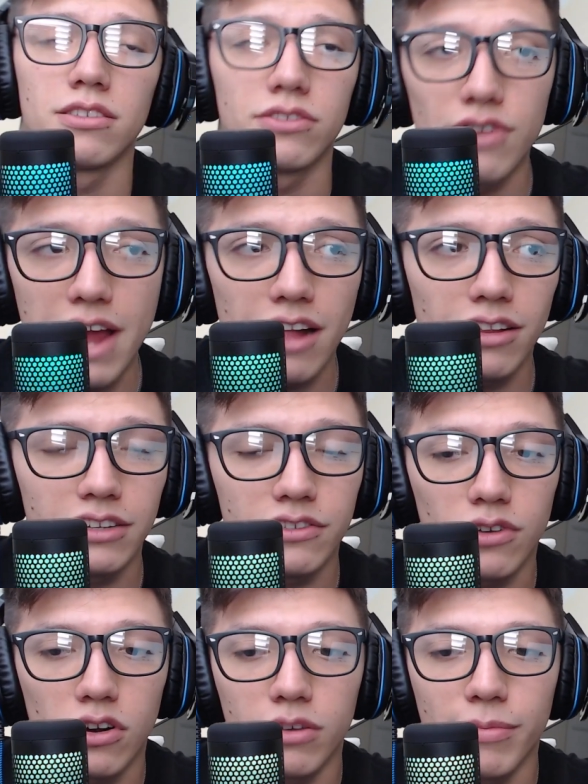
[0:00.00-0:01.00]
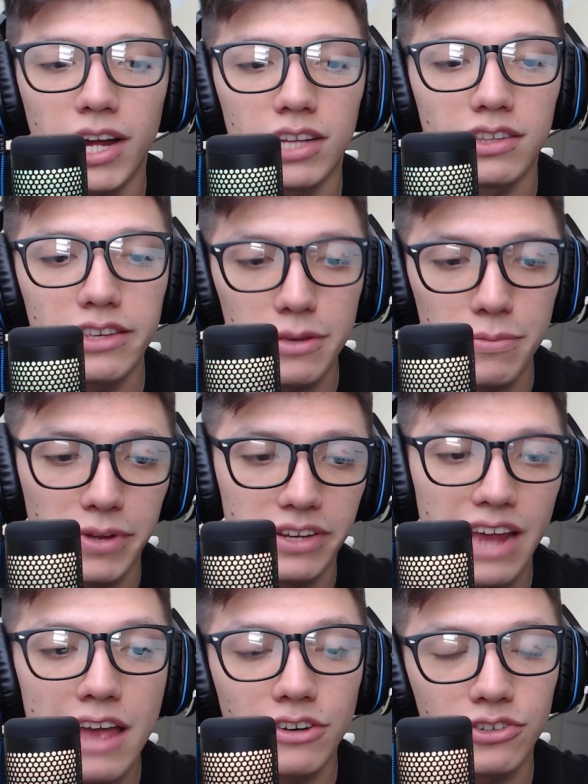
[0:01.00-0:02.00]
So now let's talk about the
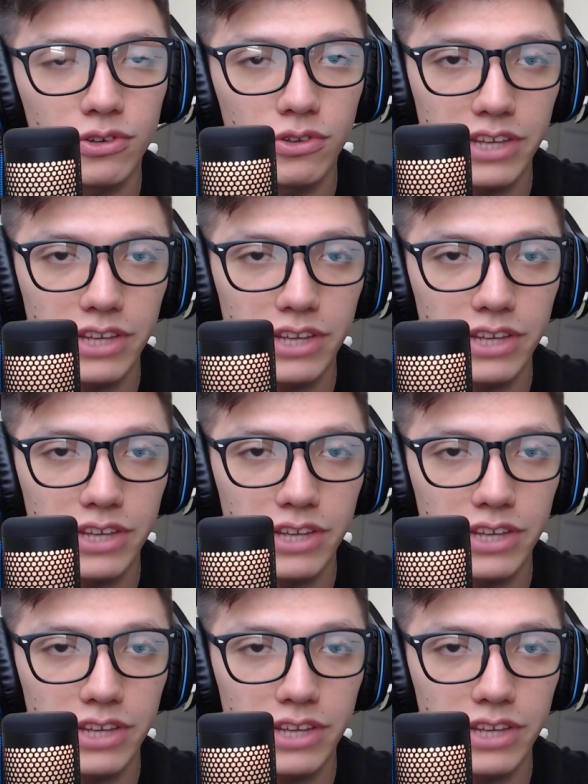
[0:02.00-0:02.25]
potential